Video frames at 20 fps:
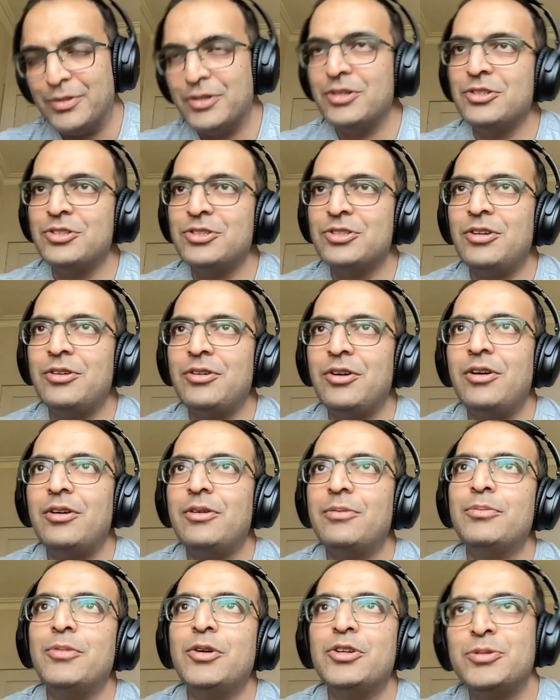Because you know
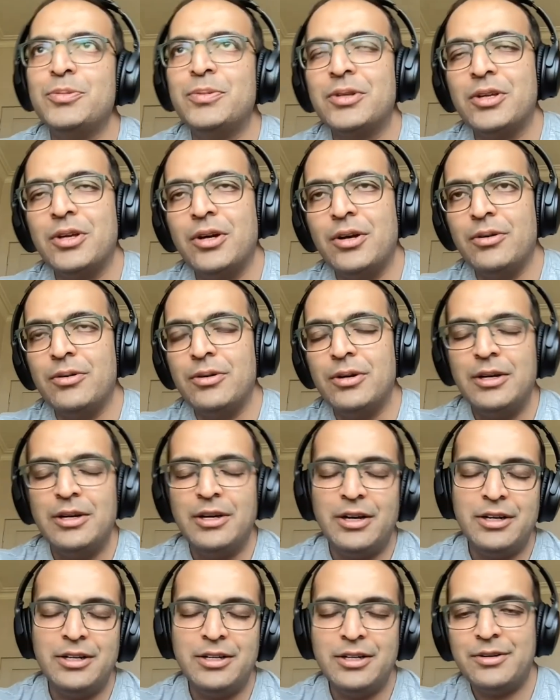most people go,
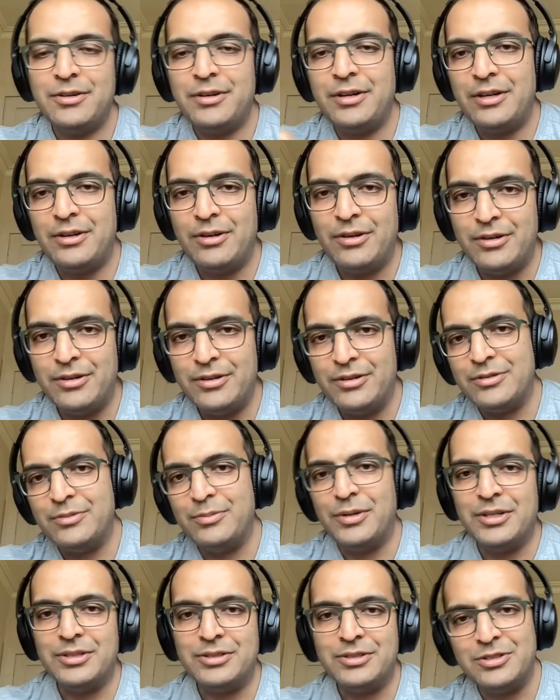undergrad, honors,
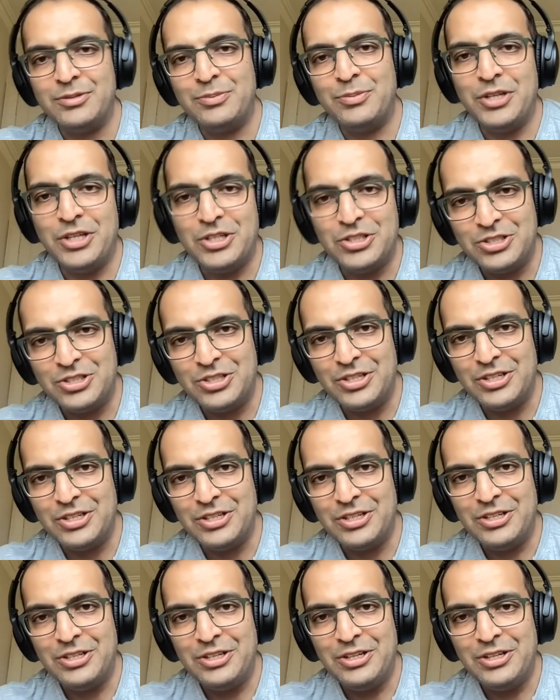master's, PhD.